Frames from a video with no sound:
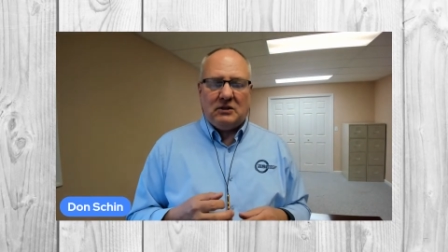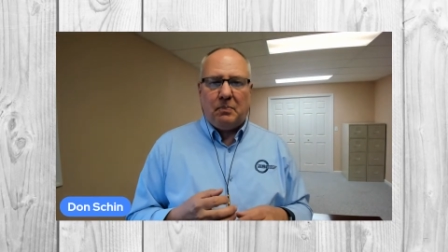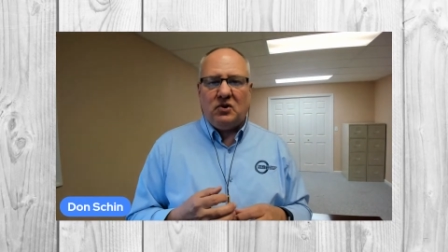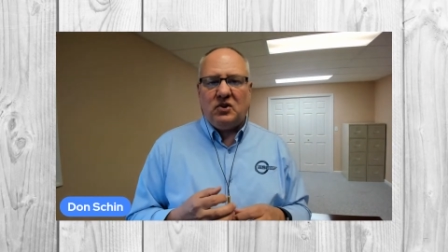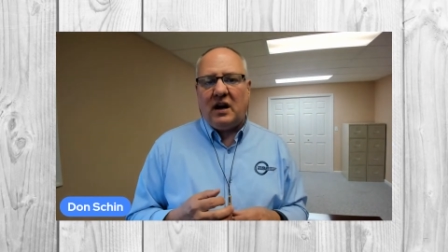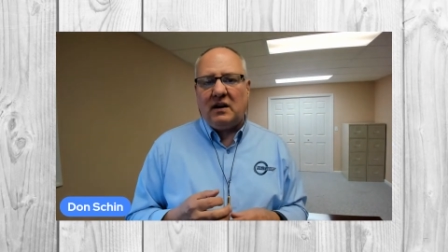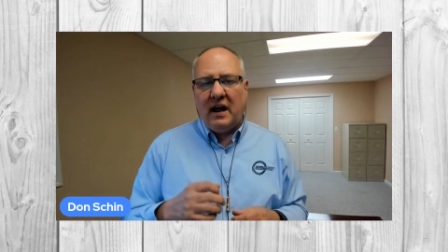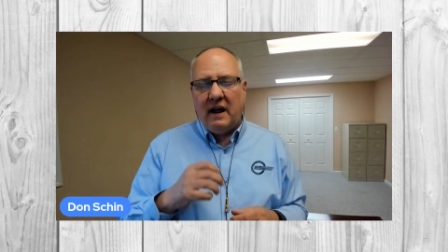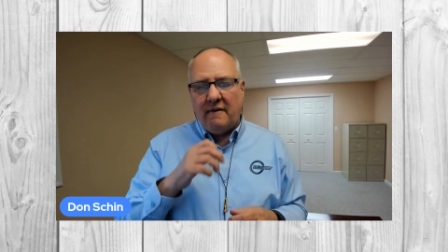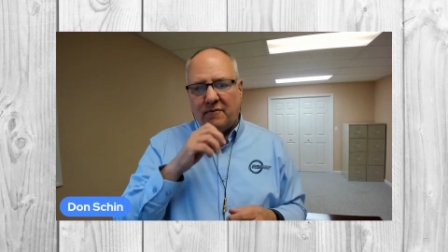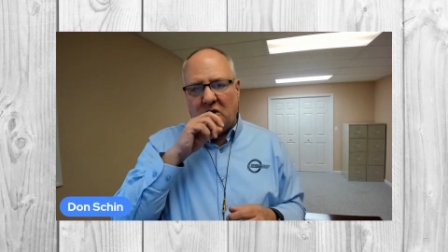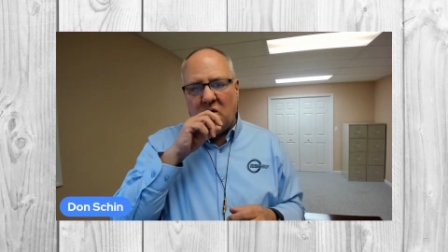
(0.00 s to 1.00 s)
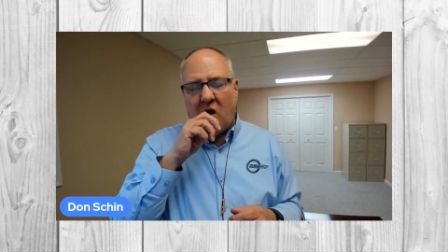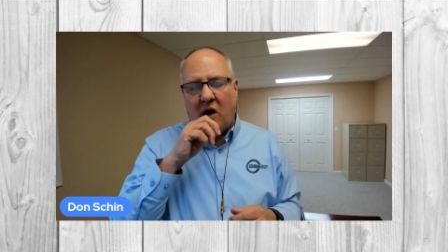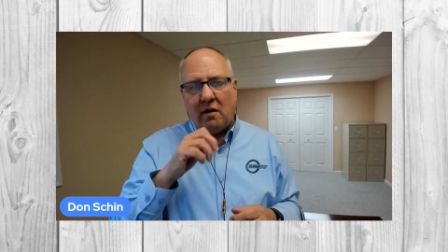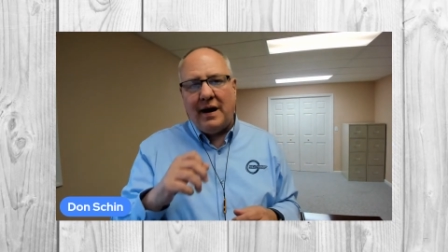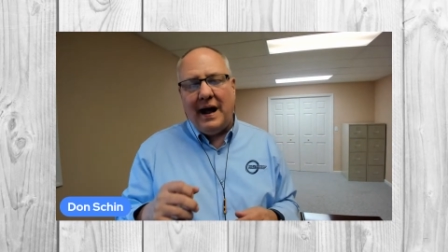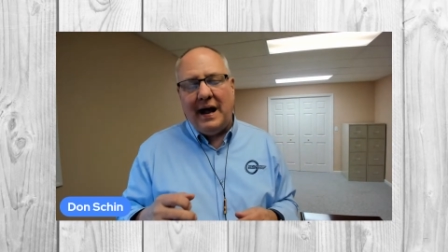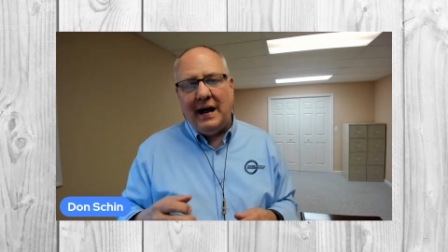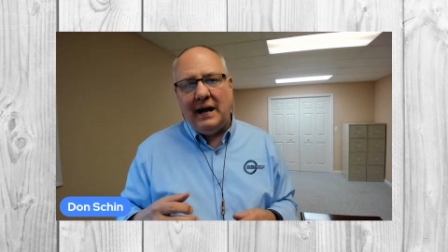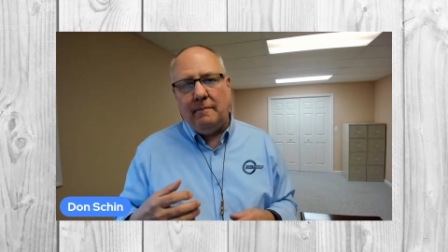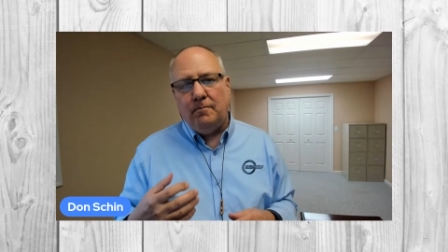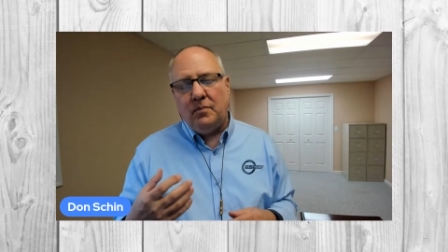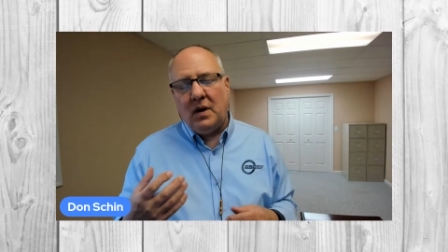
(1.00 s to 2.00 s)
particularly if you are
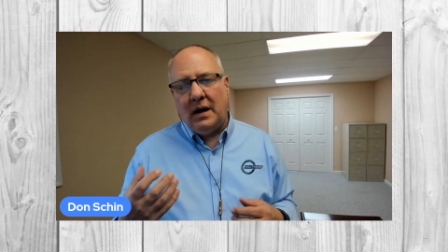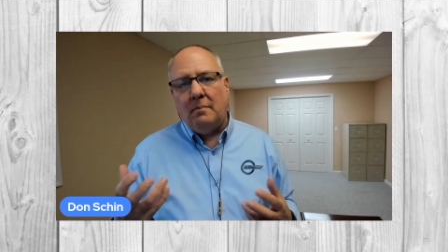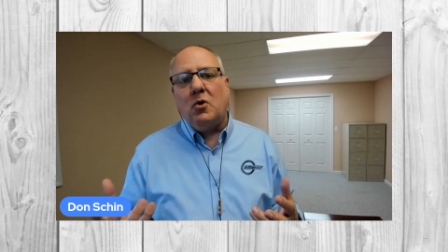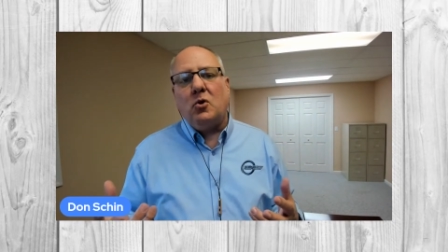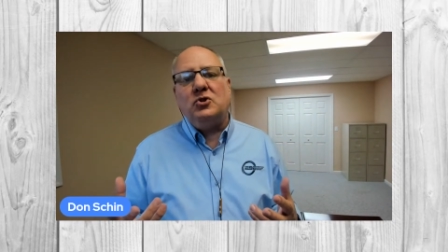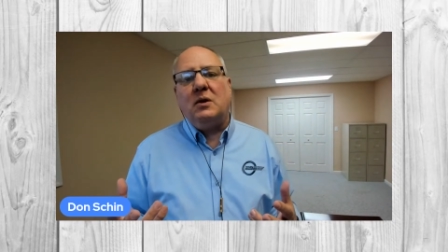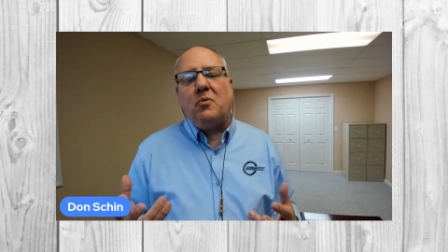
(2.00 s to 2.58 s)
an emerging